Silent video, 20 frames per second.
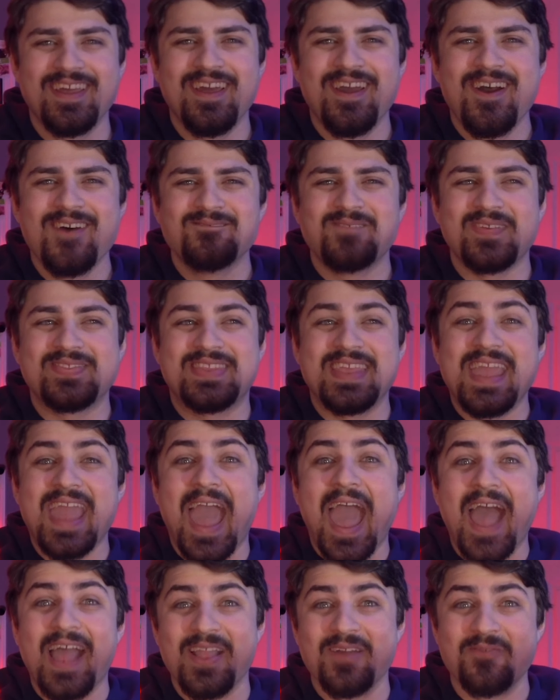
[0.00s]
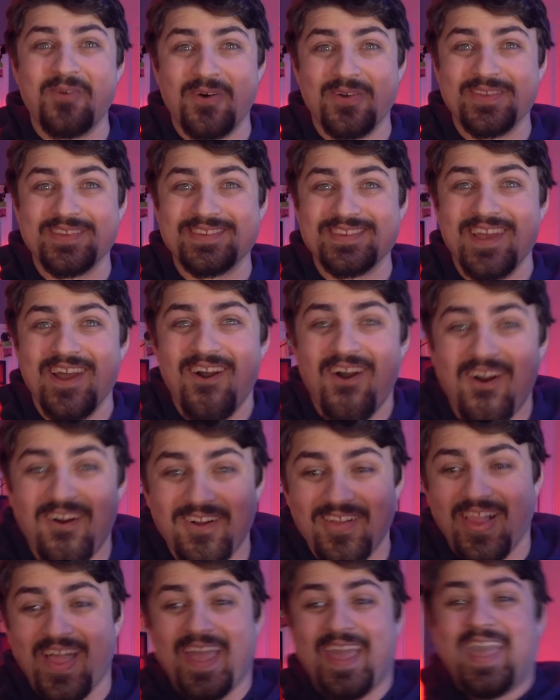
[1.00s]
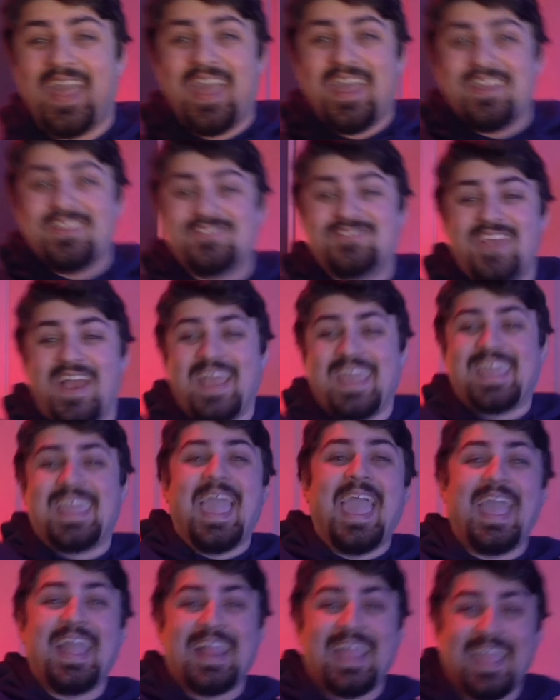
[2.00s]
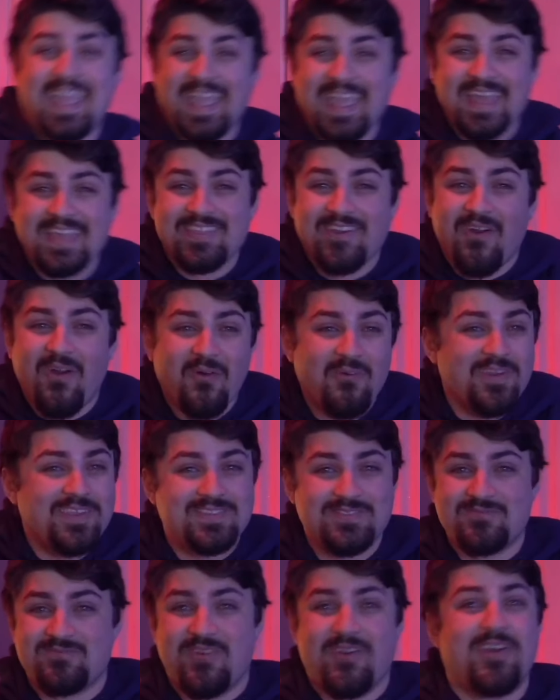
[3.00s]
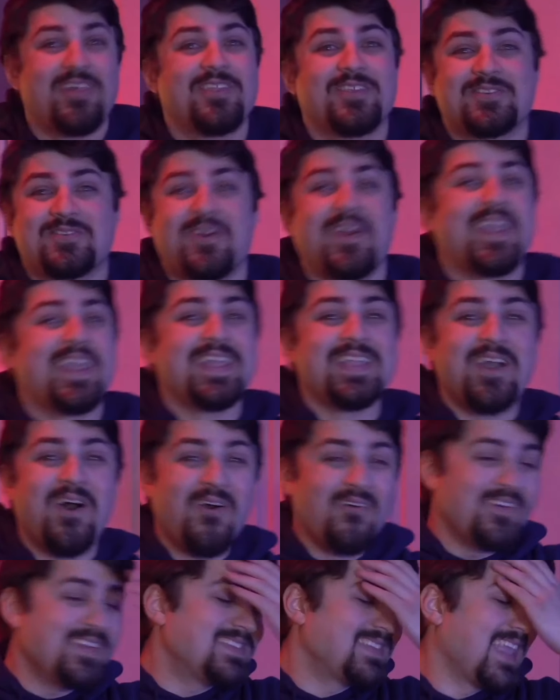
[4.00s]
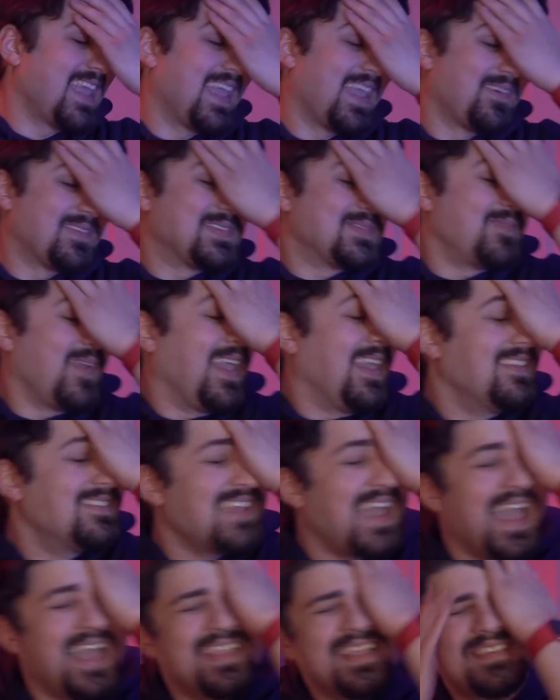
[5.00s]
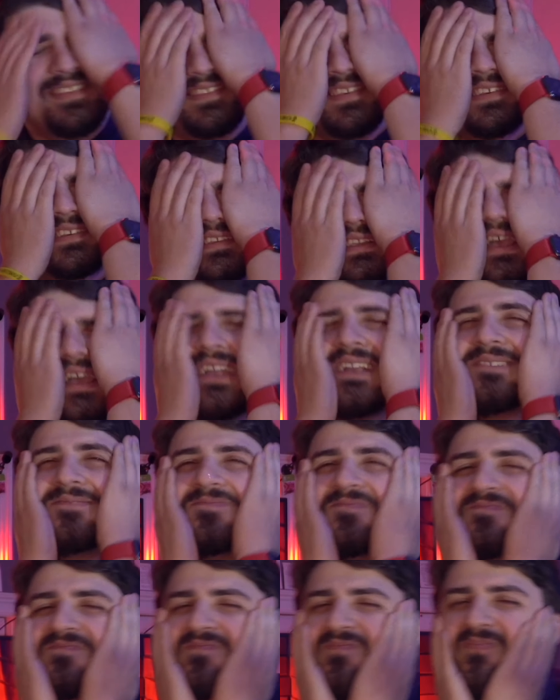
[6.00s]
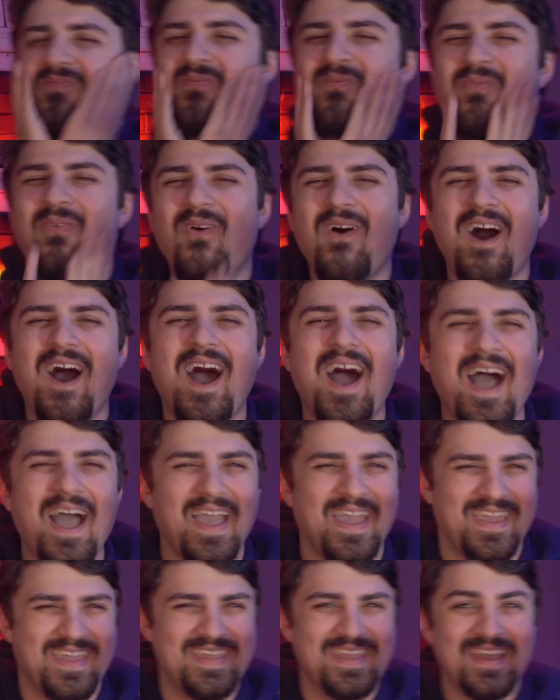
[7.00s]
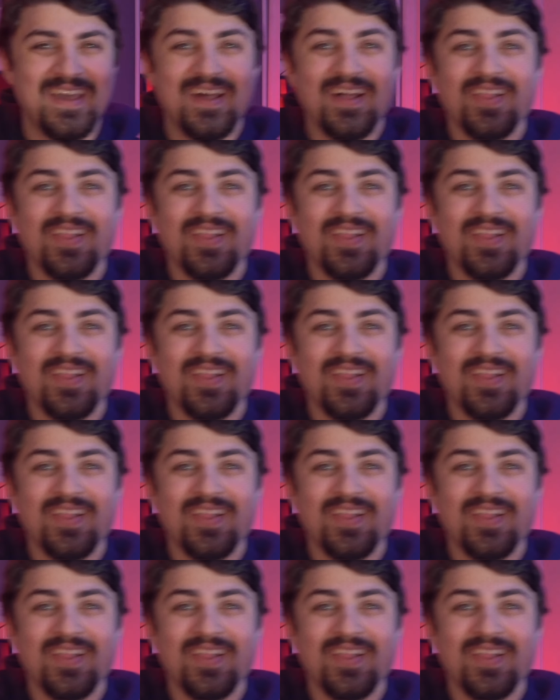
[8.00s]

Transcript: But the animals are like gigantic. They're always in front of the train, always taking up space, and it's just like, why?